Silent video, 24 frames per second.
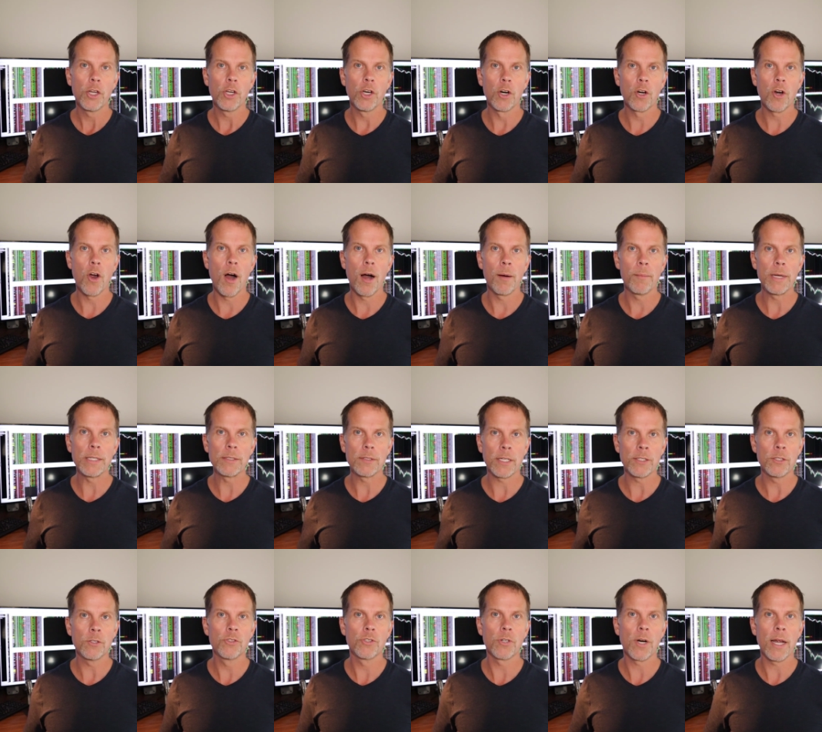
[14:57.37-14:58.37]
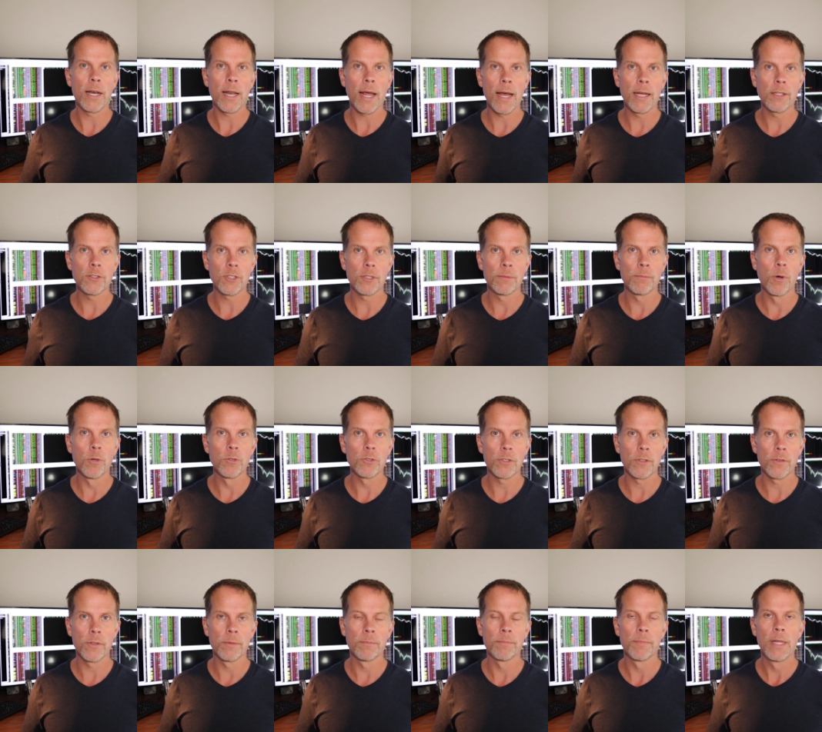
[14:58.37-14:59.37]
your comments. I do try to answer
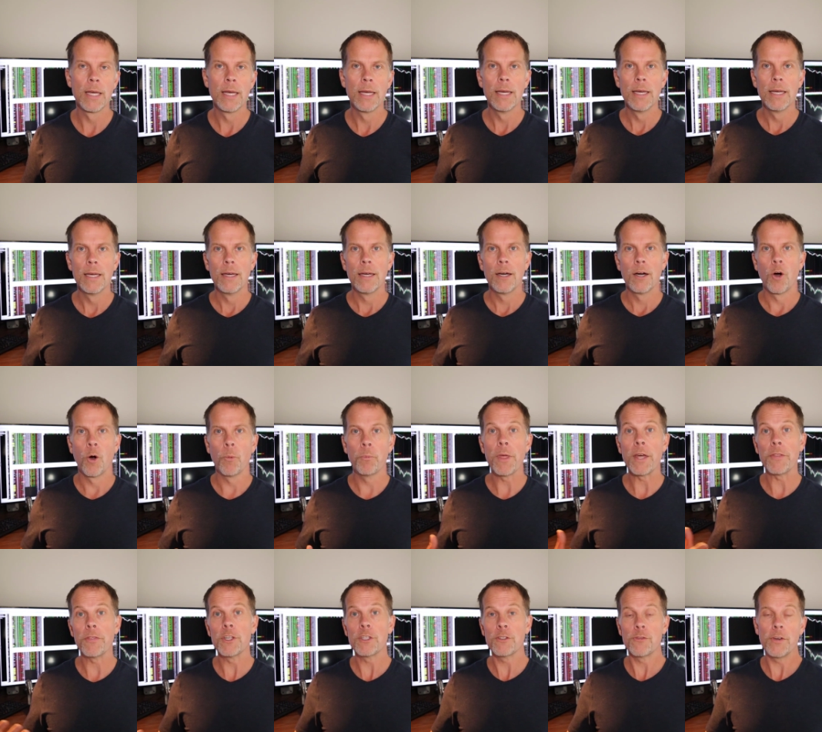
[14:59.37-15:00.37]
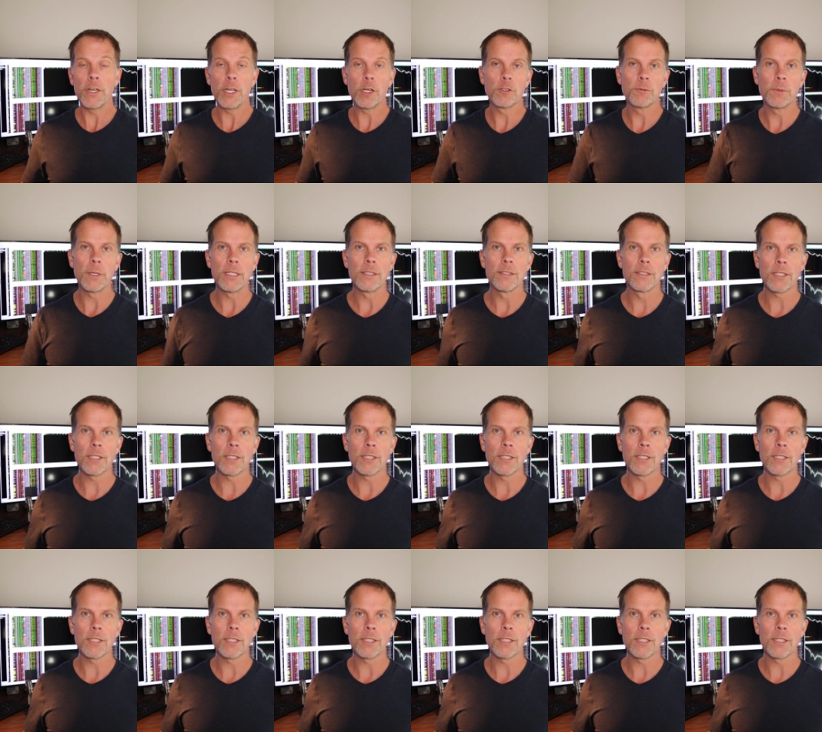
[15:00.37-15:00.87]
most of them. Hope that this video has been